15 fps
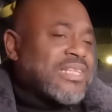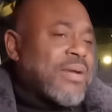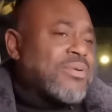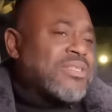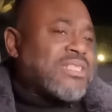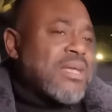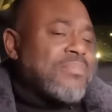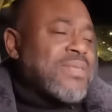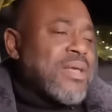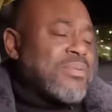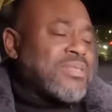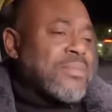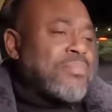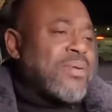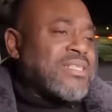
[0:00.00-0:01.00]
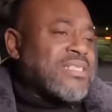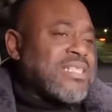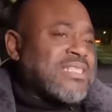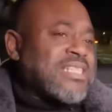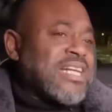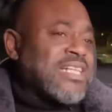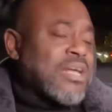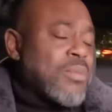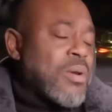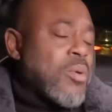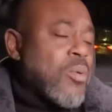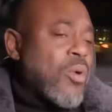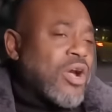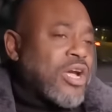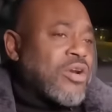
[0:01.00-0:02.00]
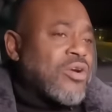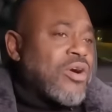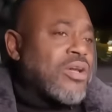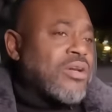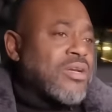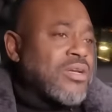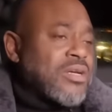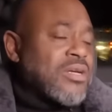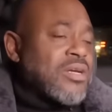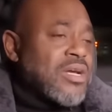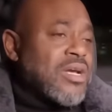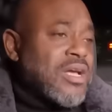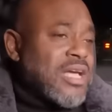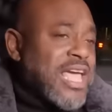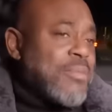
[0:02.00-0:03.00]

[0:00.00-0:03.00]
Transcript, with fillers: there was some there was a business deal that we were working on. Right.